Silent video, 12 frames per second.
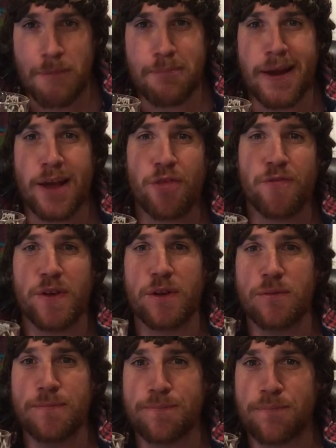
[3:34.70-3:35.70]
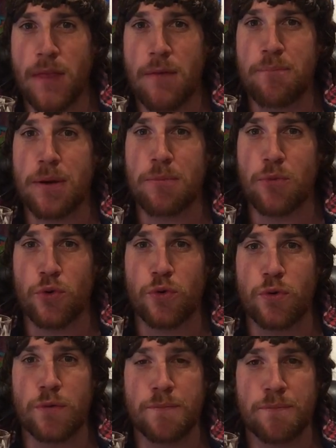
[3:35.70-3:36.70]
Mouthfeel, bit
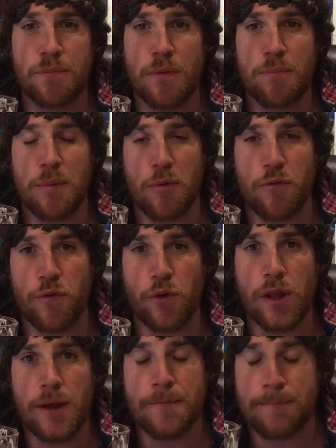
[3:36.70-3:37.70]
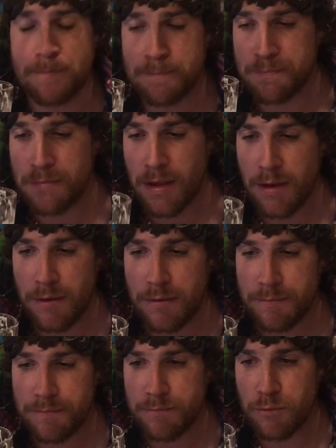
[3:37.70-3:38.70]
more fuller,
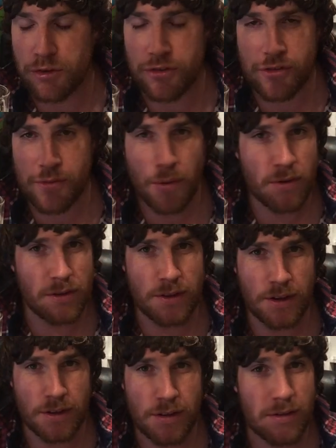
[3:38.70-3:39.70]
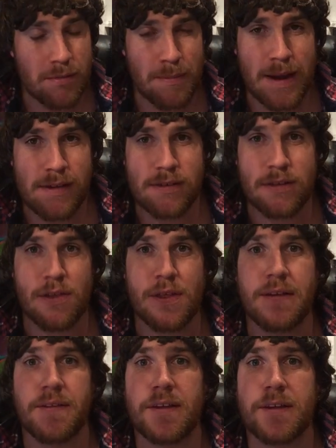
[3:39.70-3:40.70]
which is, you know, it's amazing to
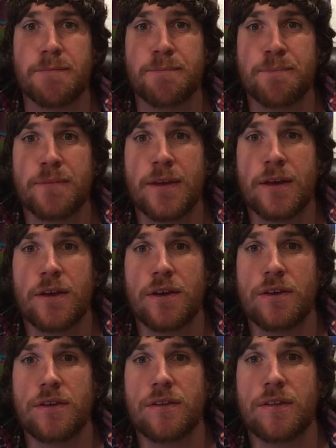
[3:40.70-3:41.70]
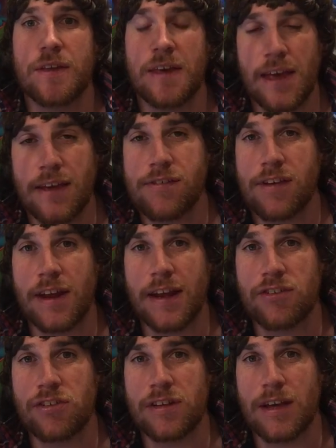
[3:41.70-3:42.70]
think that the yeast can
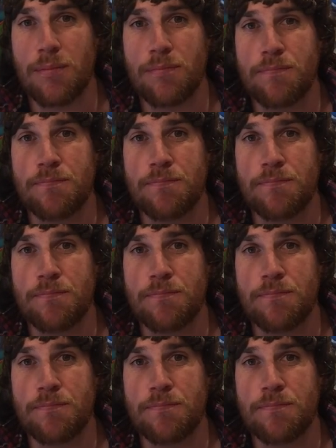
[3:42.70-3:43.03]
actually